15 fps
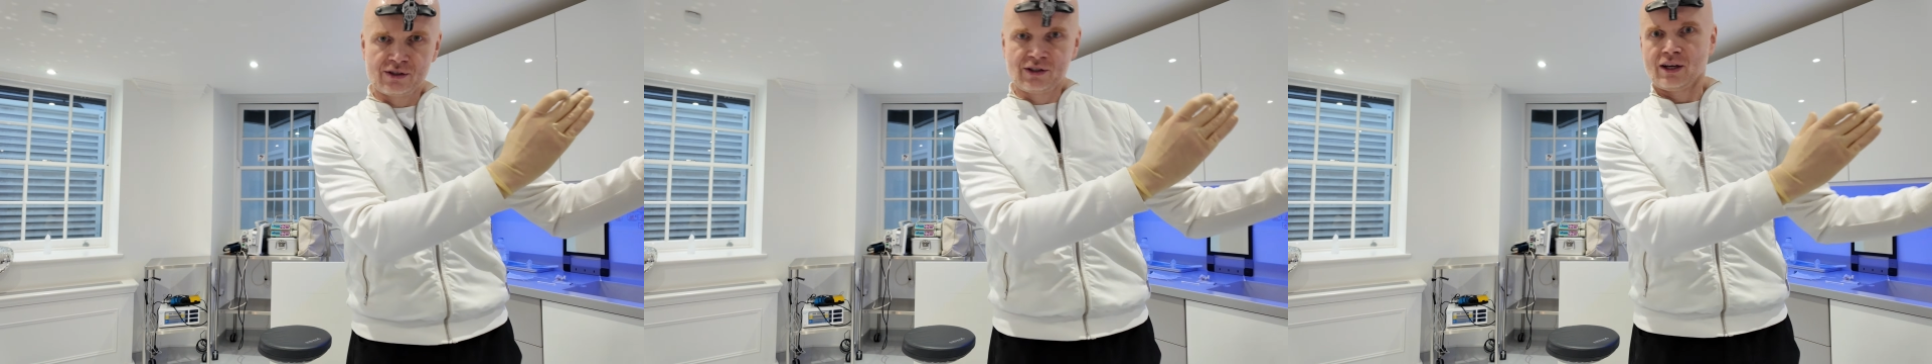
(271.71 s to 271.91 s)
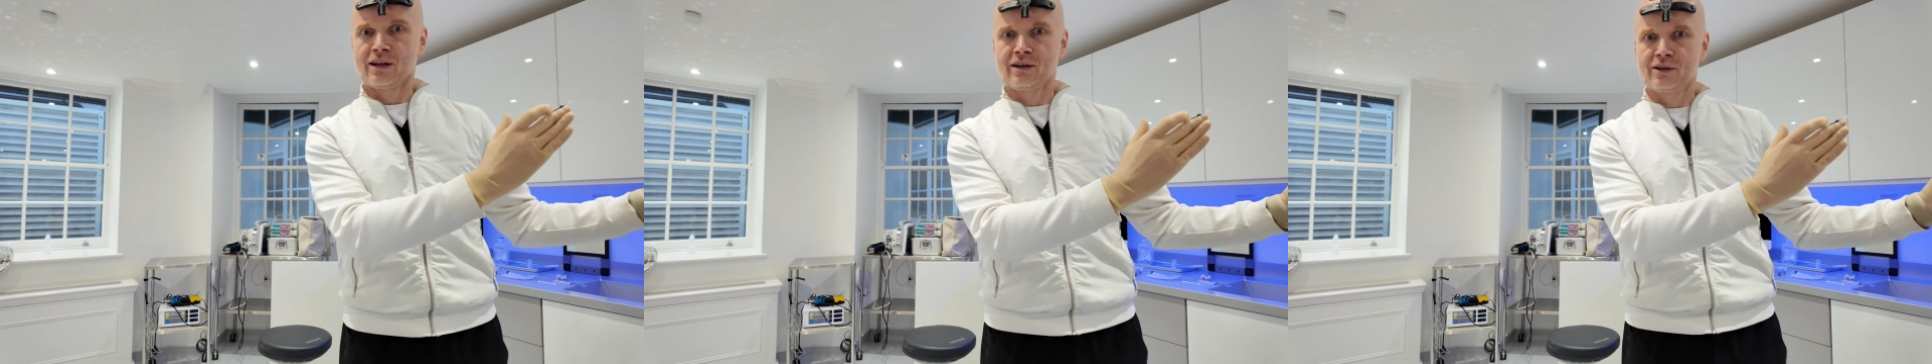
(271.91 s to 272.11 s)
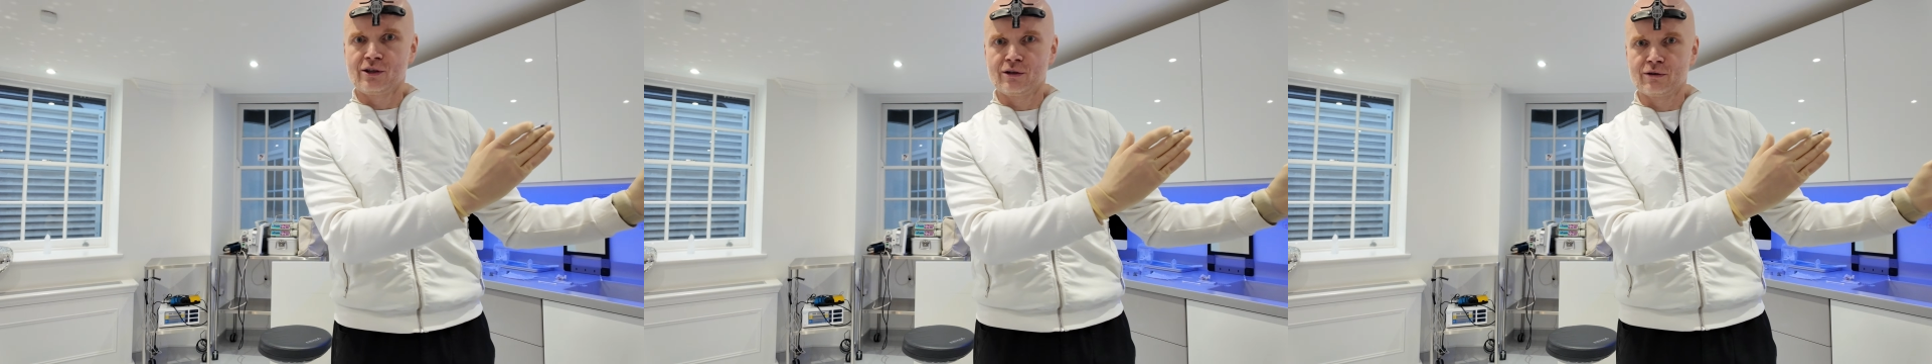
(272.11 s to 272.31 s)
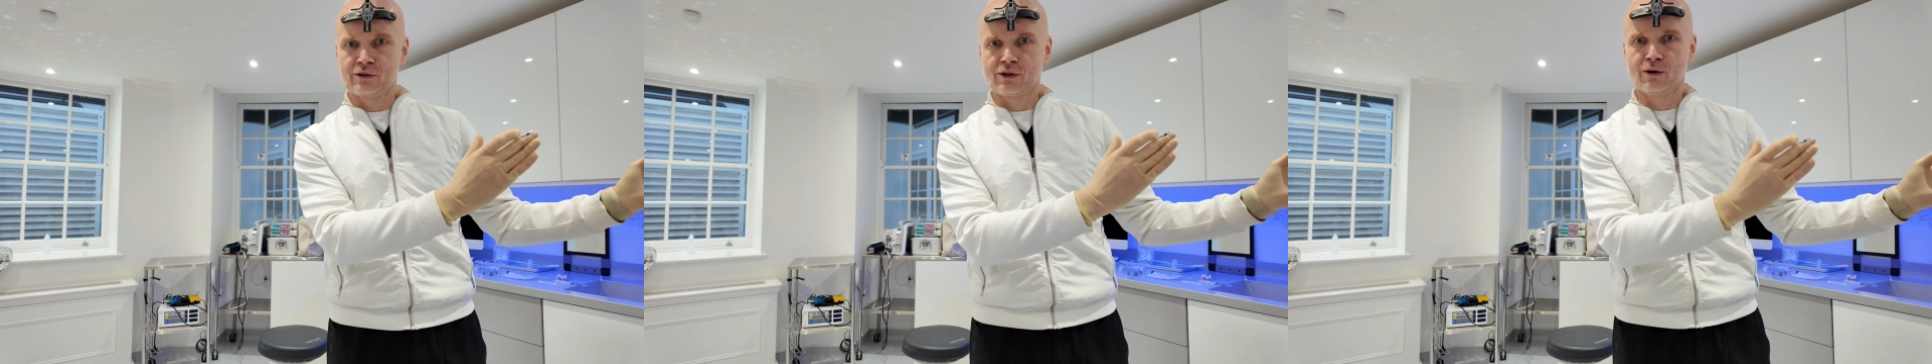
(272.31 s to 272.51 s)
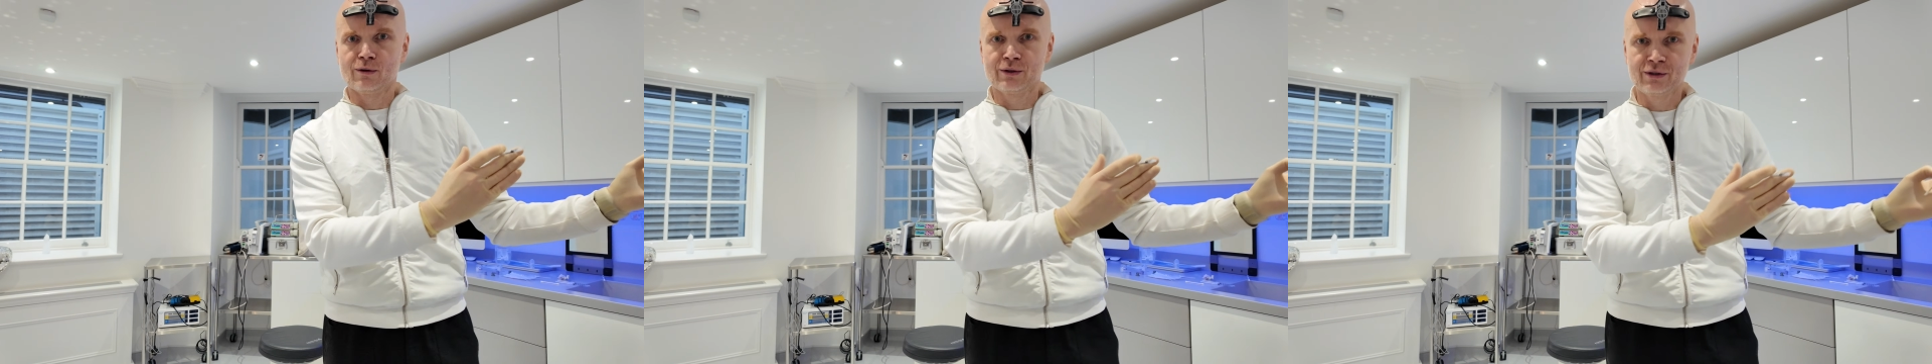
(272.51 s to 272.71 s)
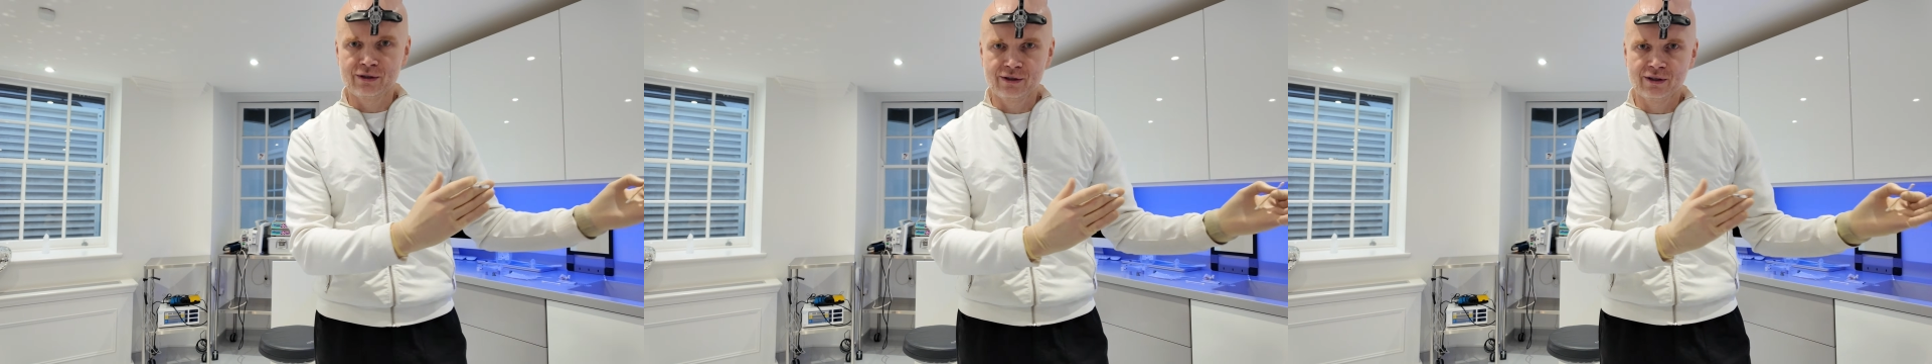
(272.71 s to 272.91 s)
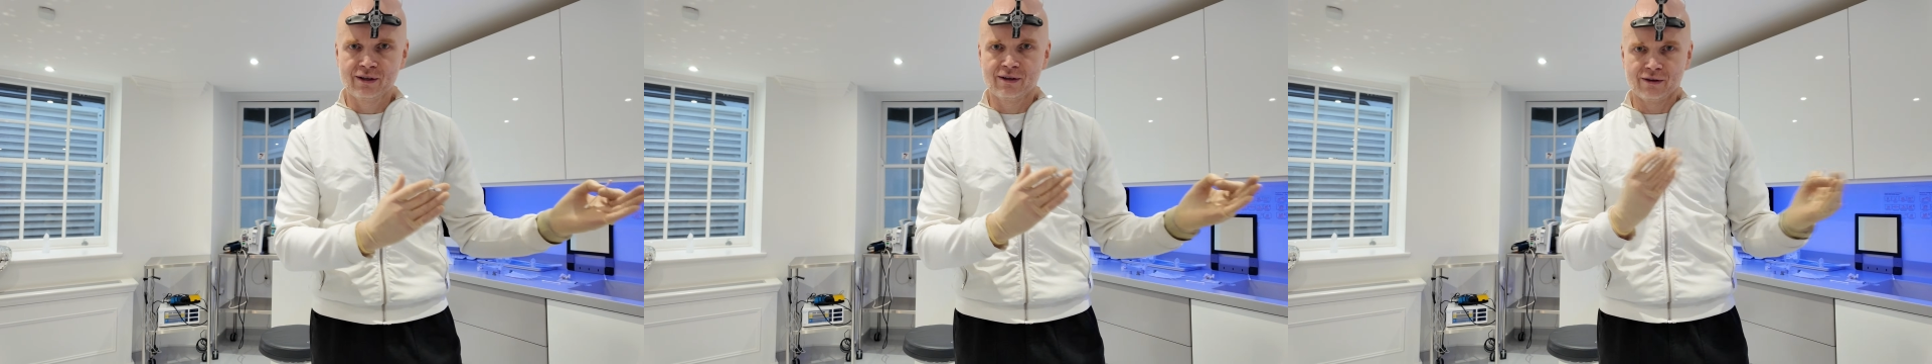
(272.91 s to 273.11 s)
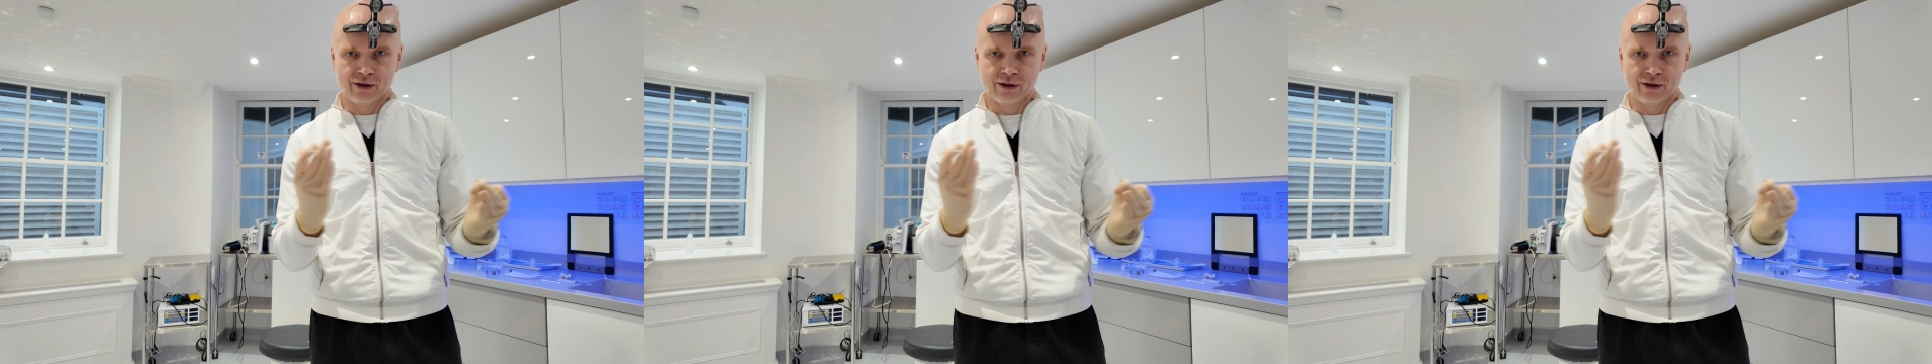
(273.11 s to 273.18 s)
and suddenly looks older.